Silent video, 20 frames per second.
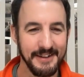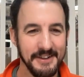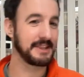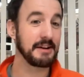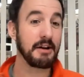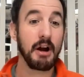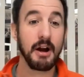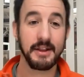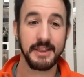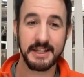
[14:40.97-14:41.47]

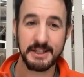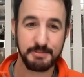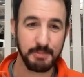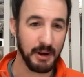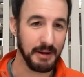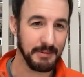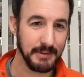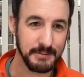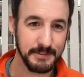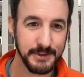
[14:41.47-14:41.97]
There are these
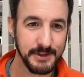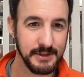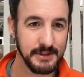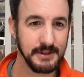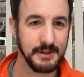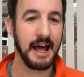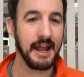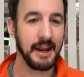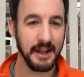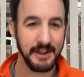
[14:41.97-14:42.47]
problems.
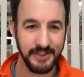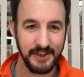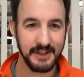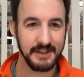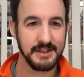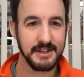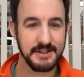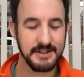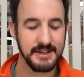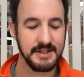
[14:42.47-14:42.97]
And I
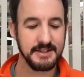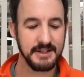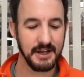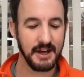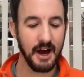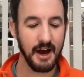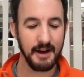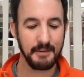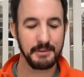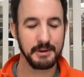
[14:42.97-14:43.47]
think this is a
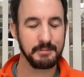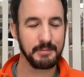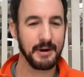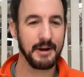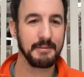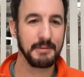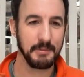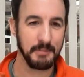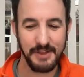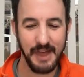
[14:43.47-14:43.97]
common
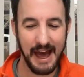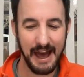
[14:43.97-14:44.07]
problem.